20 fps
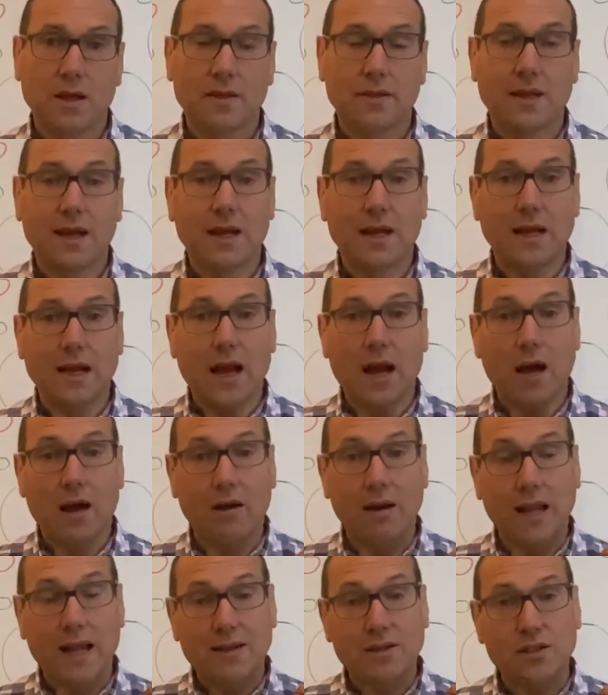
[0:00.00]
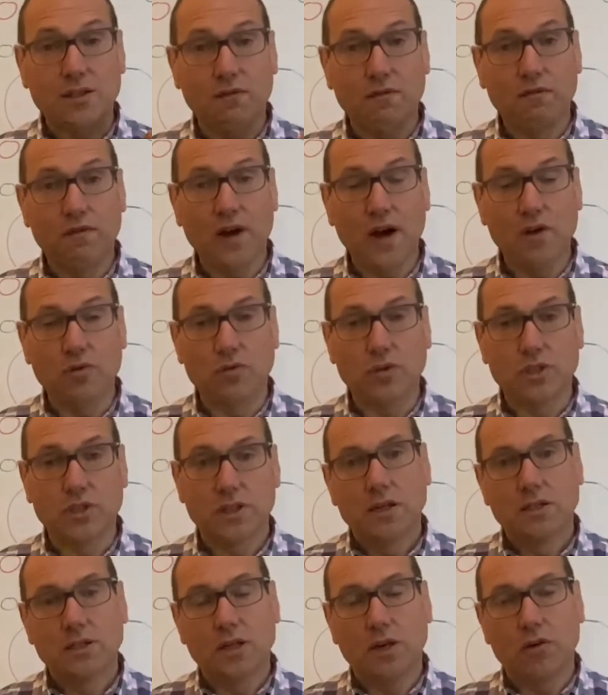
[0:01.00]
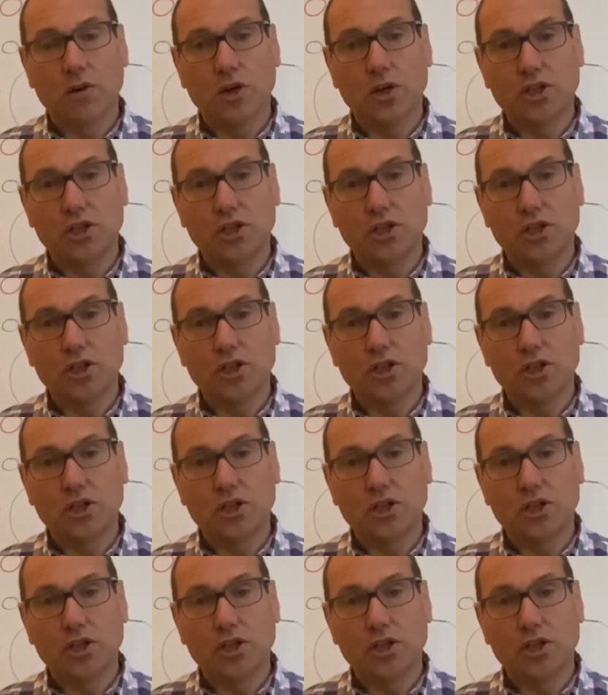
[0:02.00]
They are allowed to vote. So a